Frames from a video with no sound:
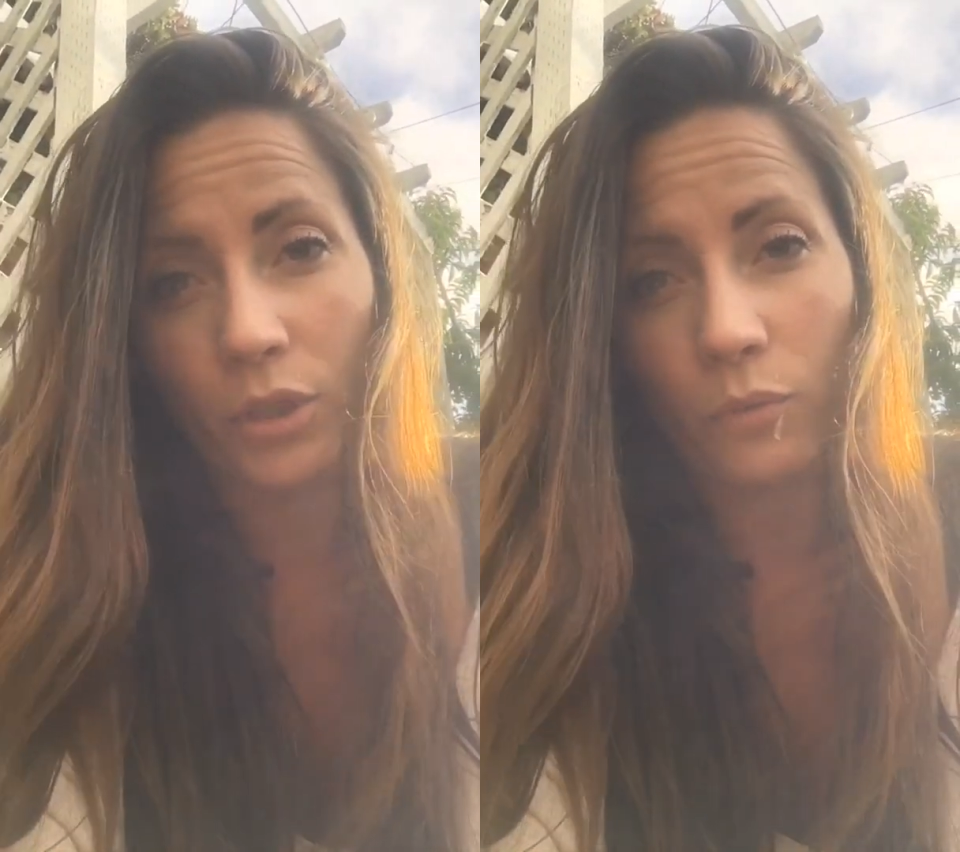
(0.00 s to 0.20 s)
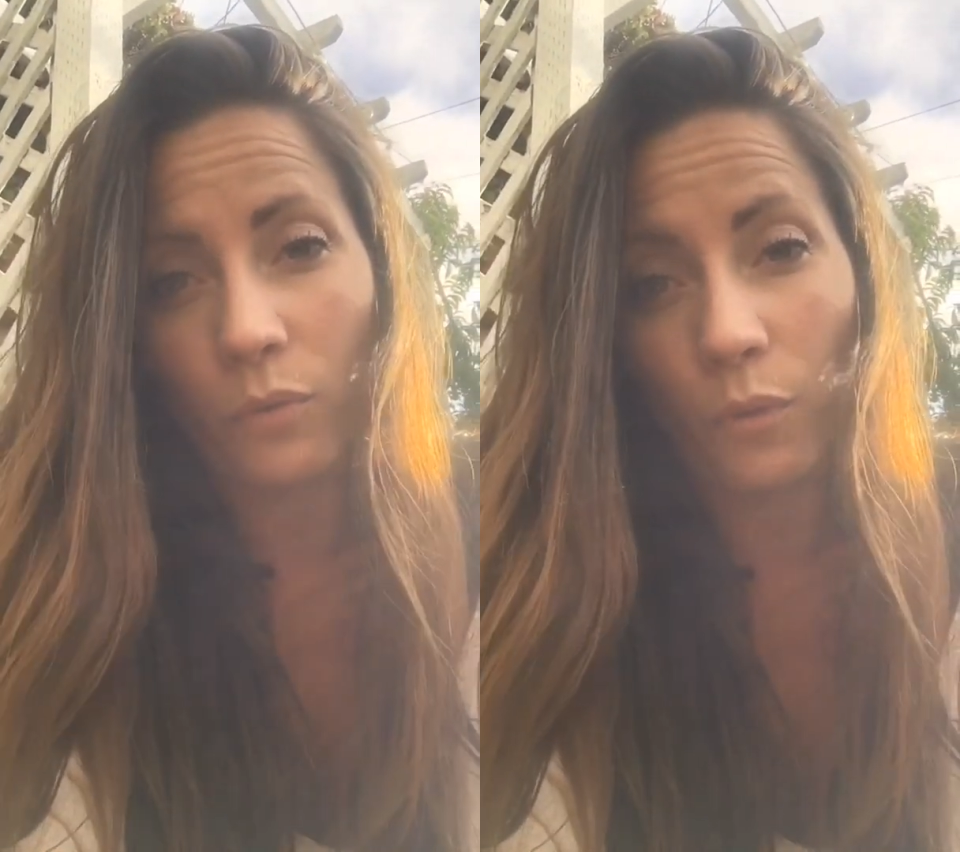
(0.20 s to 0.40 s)

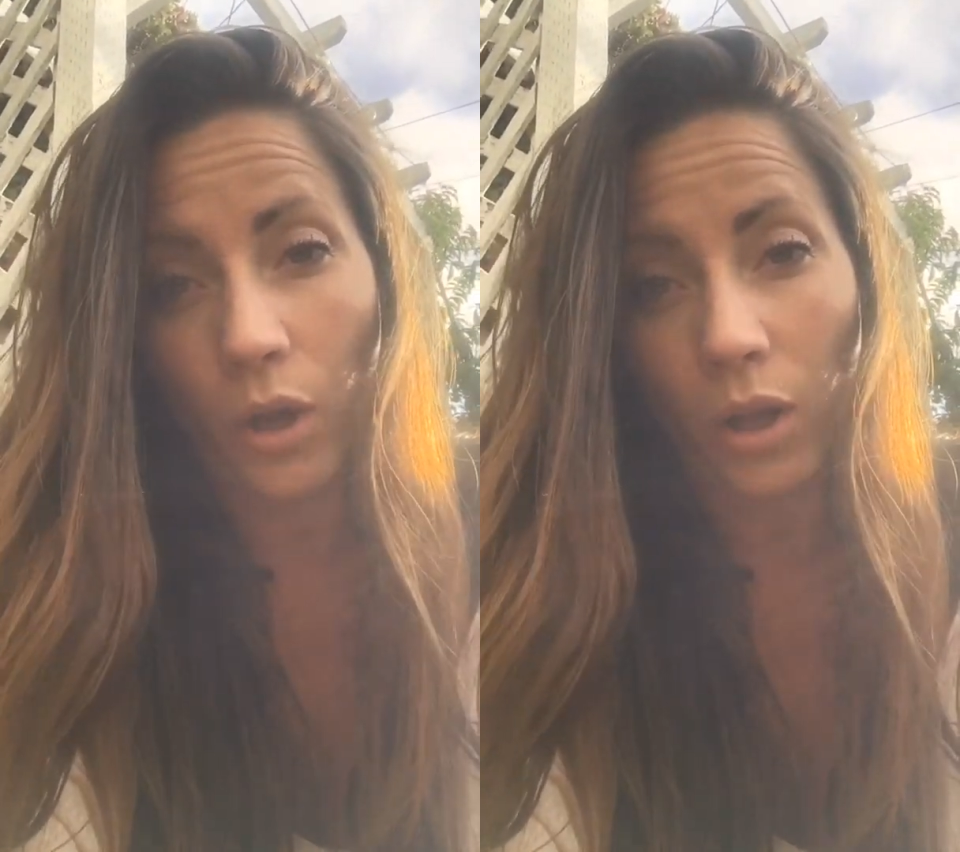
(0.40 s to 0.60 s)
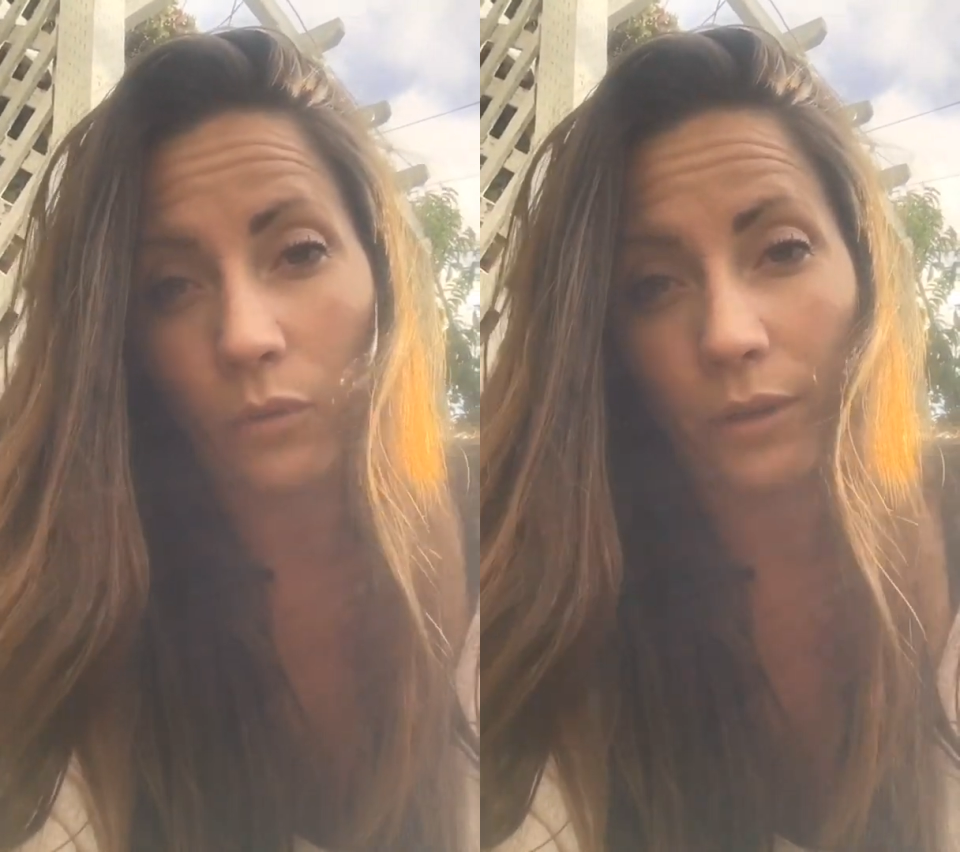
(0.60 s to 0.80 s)
to a
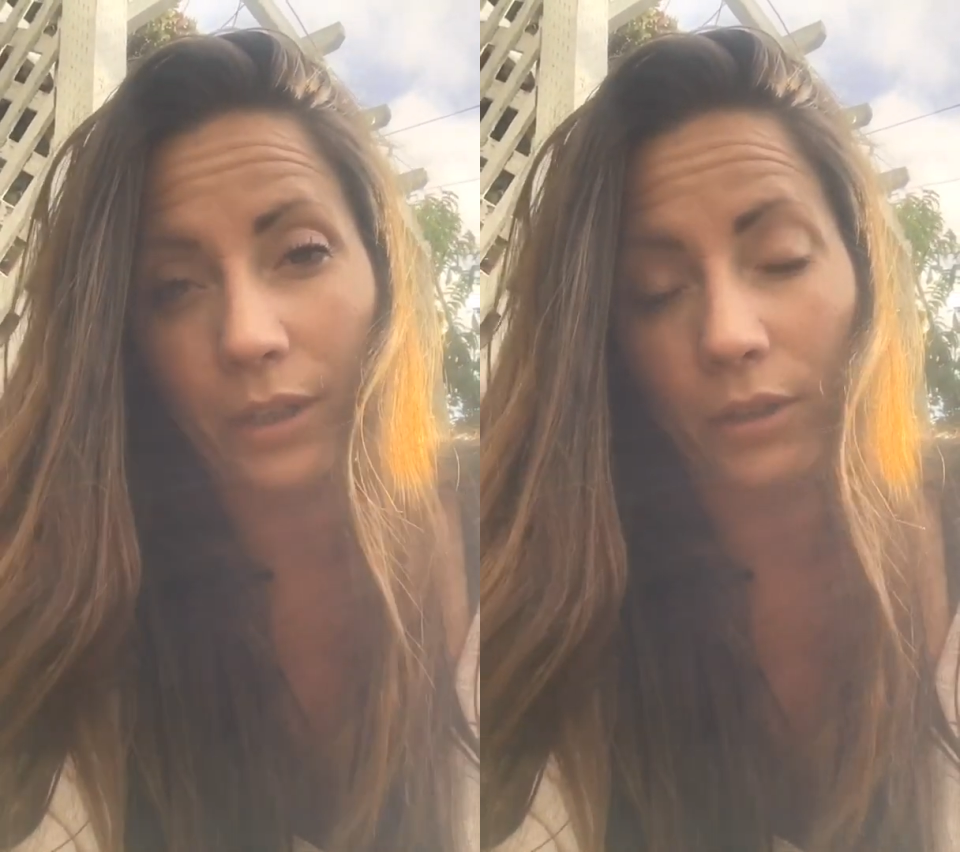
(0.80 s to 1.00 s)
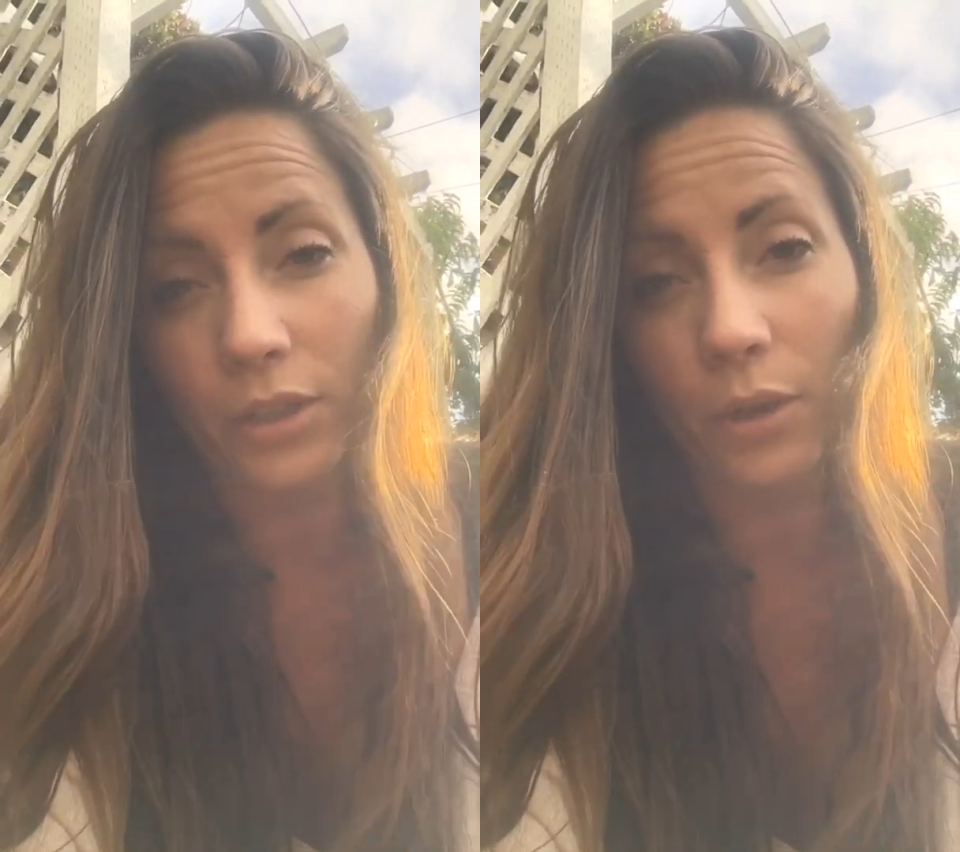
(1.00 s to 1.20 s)
wall where
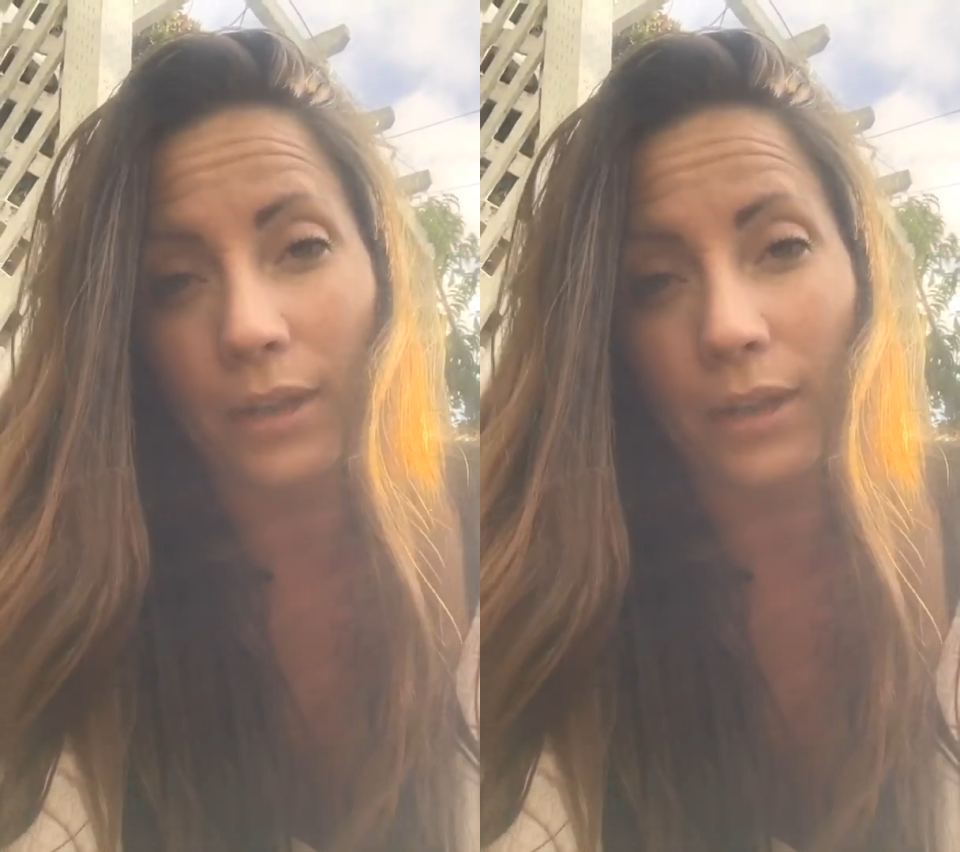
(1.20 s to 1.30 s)
they're so